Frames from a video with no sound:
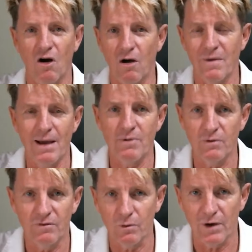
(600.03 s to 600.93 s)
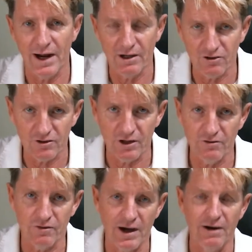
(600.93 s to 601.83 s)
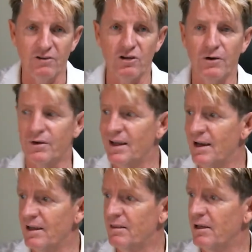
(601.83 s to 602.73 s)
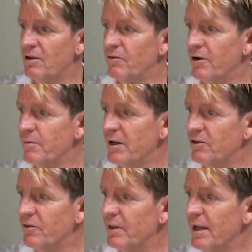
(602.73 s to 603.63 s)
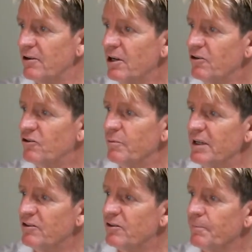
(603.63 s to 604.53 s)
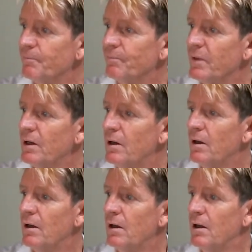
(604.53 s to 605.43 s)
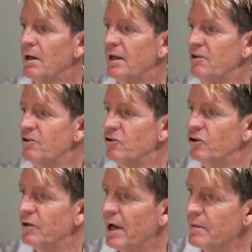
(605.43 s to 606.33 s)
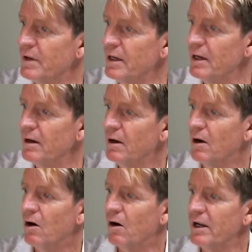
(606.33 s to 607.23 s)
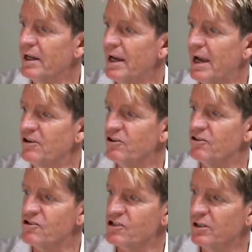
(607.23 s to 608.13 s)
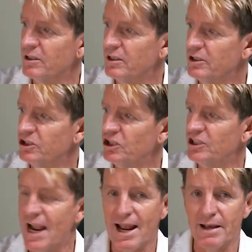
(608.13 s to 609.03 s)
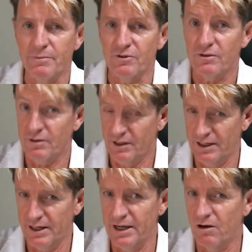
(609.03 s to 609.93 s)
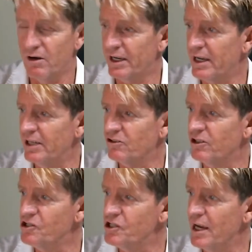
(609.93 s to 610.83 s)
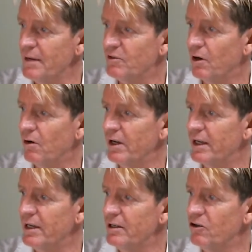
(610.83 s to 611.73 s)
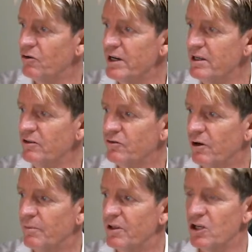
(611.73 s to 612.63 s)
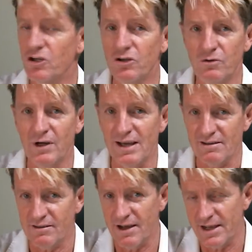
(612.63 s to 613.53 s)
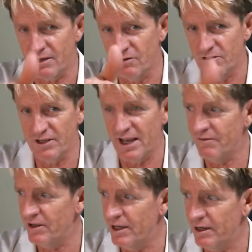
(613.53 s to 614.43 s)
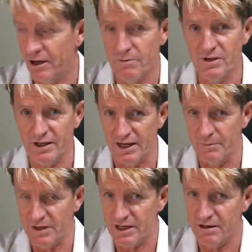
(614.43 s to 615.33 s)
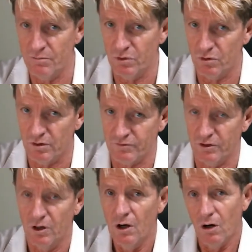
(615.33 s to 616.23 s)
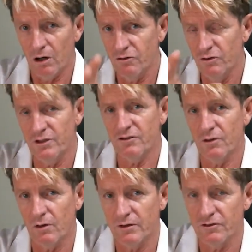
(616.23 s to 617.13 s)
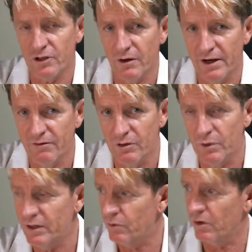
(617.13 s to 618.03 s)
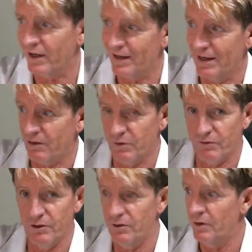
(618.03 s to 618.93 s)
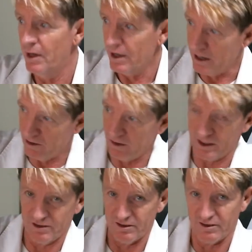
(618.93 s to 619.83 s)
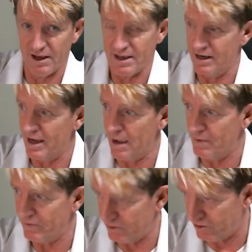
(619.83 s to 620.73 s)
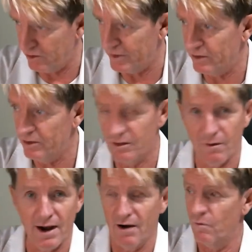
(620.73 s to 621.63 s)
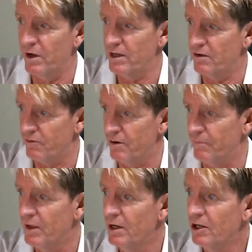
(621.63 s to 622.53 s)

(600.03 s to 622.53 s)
I'm happy with the way it is so far. It's okay. Thank you very much for that, Jamitz. Here's a new name here. I catch Shams. G'day, I catch Shams. Hi, Ian. Greetings from the USA. Good to have you here. Hope you're going to be here more often. I do this live show every week where I connect with you and I get to say your name if you tell me who you are and where you're from.